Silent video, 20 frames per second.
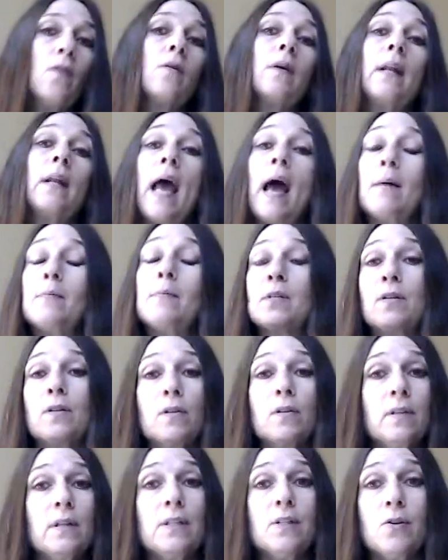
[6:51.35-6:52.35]
You can
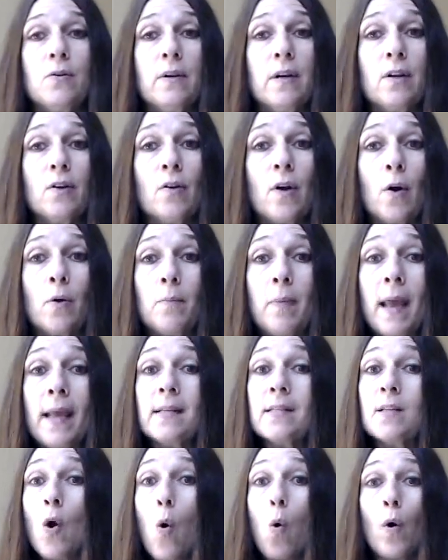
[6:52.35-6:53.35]
absolutely do it at your own
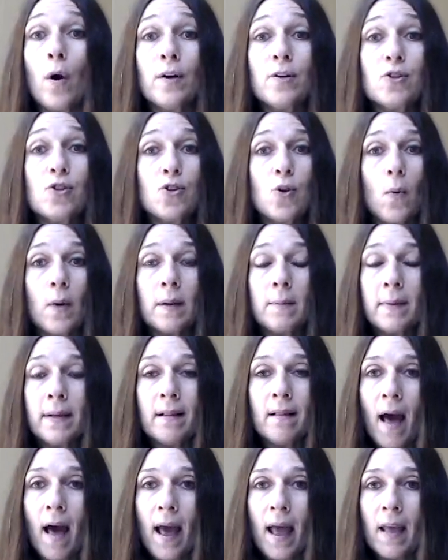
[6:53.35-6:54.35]
pace, or join me
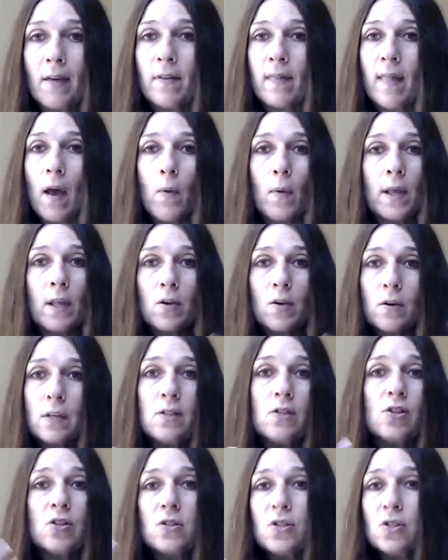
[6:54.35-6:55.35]
live, and that way you
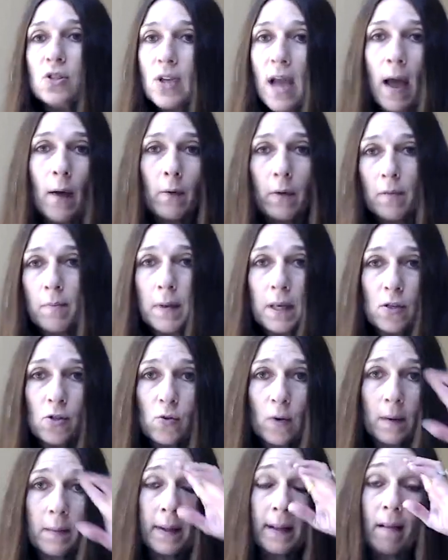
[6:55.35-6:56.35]
can just chat with me and
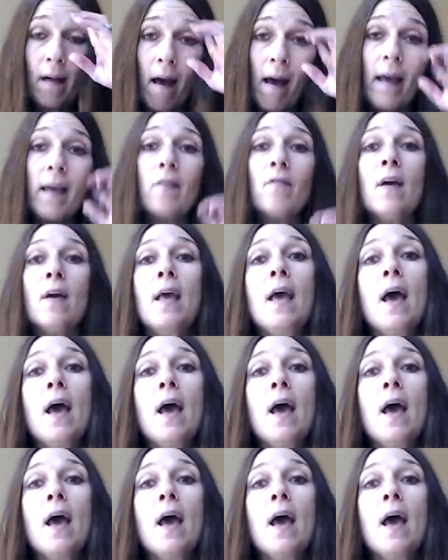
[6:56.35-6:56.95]
join me live.